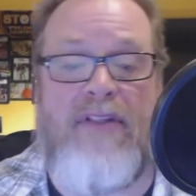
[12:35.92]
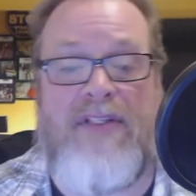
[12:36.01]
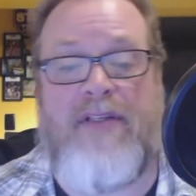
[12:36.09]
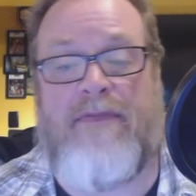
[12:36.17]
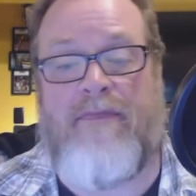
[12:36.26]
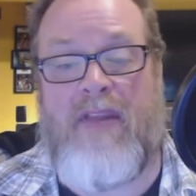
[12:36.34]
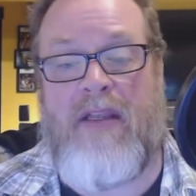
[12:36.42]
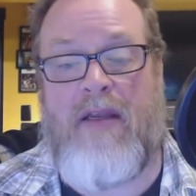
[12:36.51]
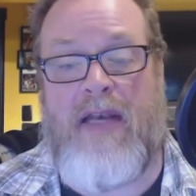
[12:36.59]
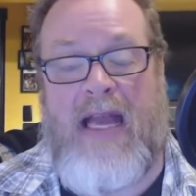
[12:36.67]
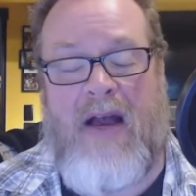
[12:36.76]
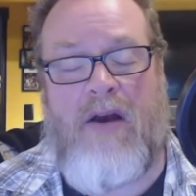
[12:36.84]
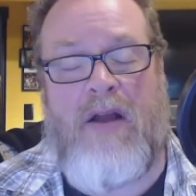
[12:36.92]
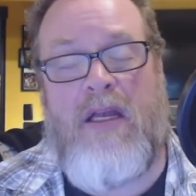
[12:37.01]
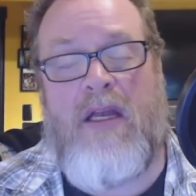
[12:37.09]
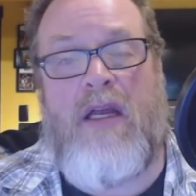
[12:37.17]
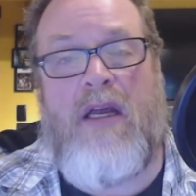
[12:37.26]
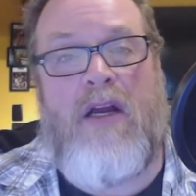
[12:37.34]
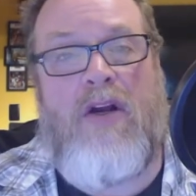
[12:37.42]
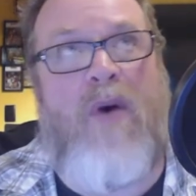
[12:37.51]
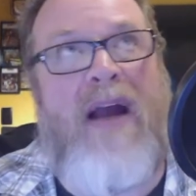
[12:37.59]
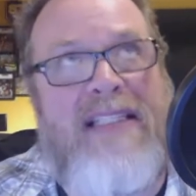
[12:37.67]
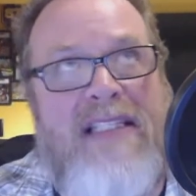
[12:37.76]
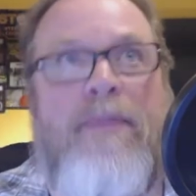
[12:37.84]
the Ravens. Now,
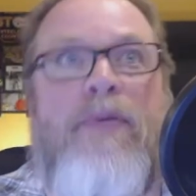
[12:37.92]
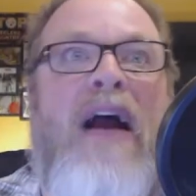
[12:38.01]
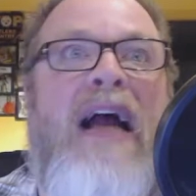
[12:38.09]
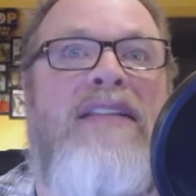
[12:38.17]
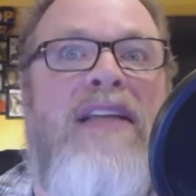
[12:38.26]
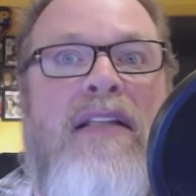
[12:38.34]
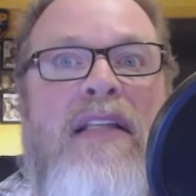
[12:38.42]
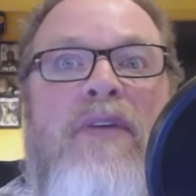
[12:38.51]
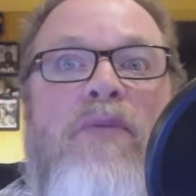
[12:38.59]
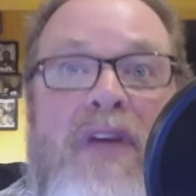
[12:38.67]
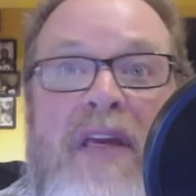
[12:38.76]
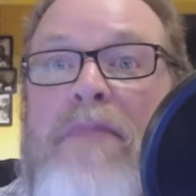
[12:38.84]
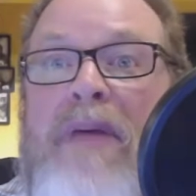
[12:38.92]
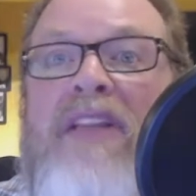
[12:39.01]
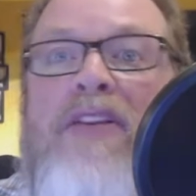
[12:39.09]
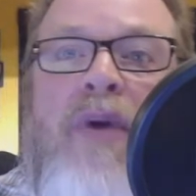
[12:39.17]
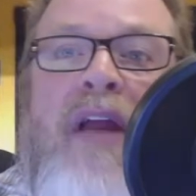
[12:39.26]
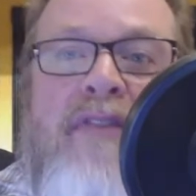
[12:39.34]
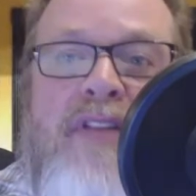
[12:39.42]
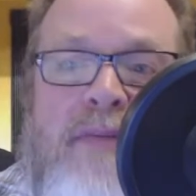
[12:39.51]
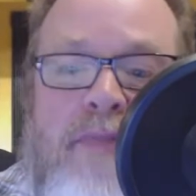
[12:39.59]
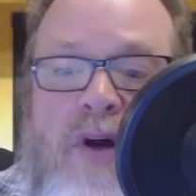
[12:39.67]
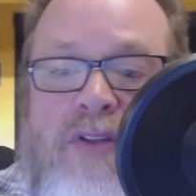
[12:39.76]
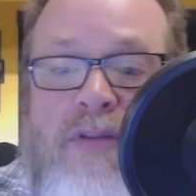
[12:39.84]
quite surprisingly, we beat the
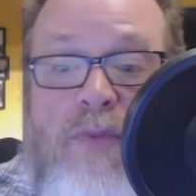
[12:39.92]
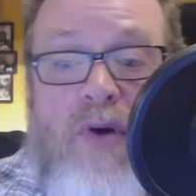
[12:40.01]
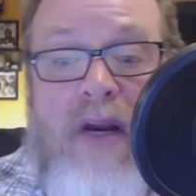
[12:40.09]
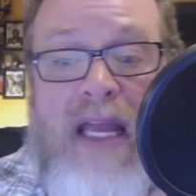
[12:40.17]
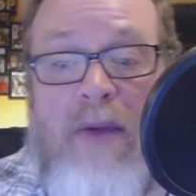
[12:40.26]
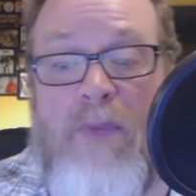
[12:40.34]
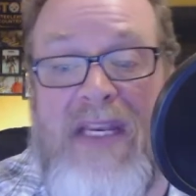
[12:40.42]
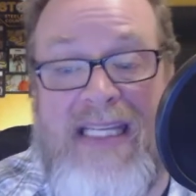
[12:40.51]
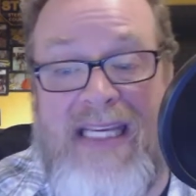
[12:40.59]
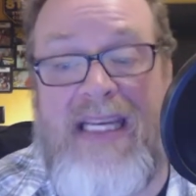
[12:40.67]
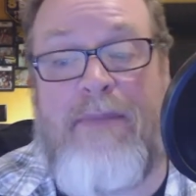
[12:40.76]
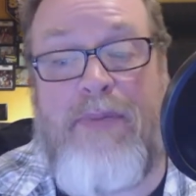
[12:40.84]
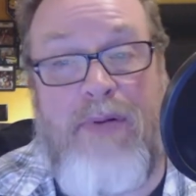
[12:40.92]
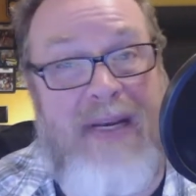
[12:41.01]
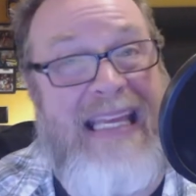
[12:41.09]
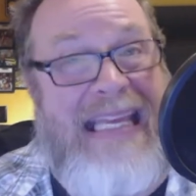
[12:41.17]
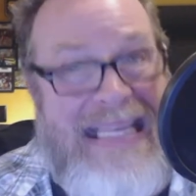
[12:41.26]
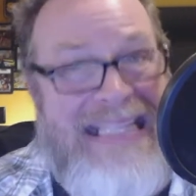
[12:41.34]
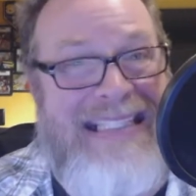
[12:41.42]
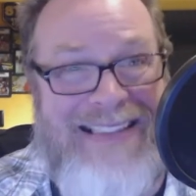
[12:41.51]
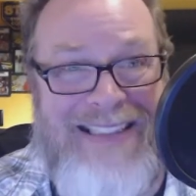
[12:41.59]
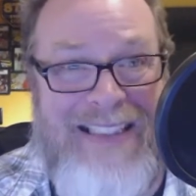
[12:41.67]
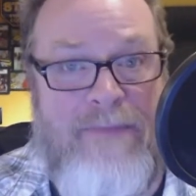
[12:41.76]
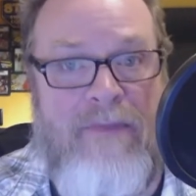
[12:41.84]
Ravens in Baltimore, and we did it pretty
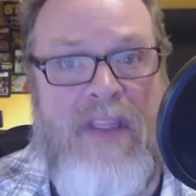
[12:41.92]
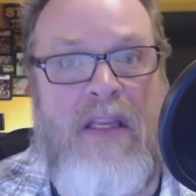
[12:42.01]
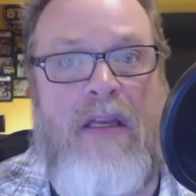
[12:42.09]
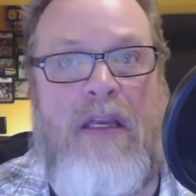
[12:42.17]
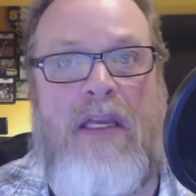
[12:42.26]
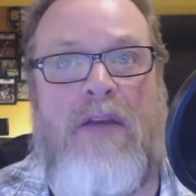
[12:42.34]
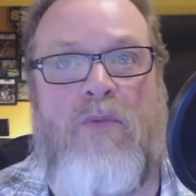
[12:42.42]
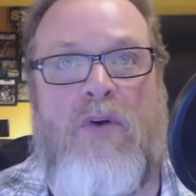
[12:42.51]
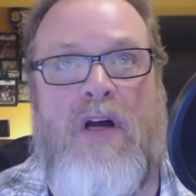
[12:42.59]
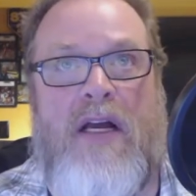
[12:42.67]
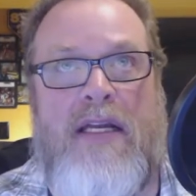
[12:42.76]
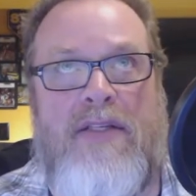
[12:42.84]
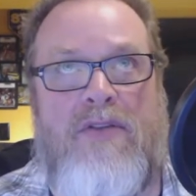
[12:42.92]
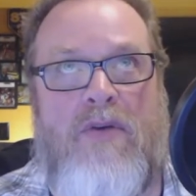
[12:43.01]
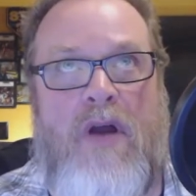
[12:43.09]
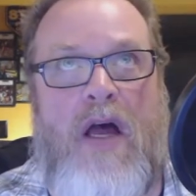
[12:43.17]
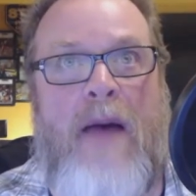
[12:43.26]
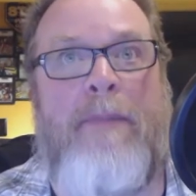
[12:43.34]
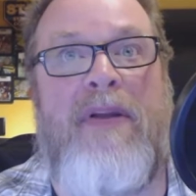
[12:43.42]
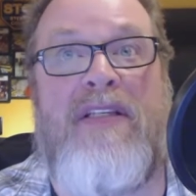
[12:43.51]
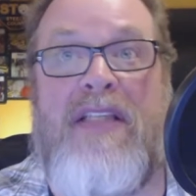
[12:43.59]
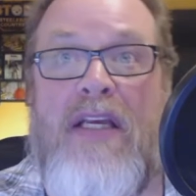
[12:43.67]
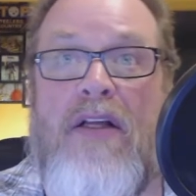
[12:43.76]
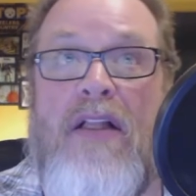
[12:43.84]
easily. It was
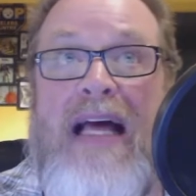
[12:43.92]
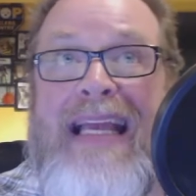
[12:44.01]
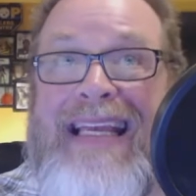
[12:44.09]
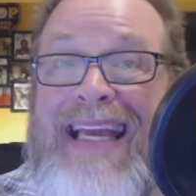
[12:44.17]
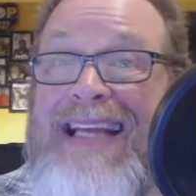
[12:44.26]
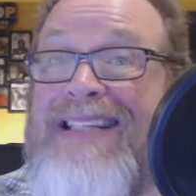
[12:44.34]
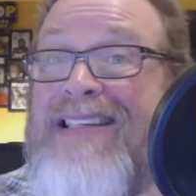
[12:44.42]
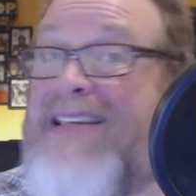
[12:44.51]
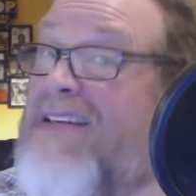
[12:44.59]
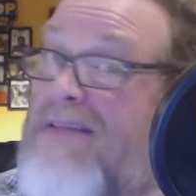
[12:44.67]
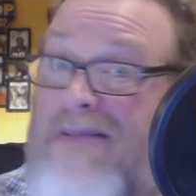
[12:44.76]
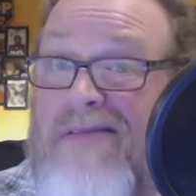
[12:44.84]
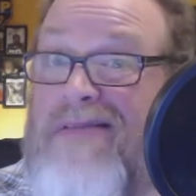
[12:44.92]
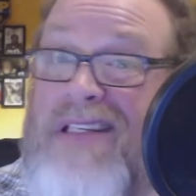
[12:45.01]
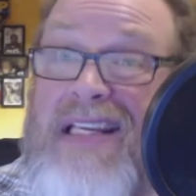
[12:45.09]
up until, I guess,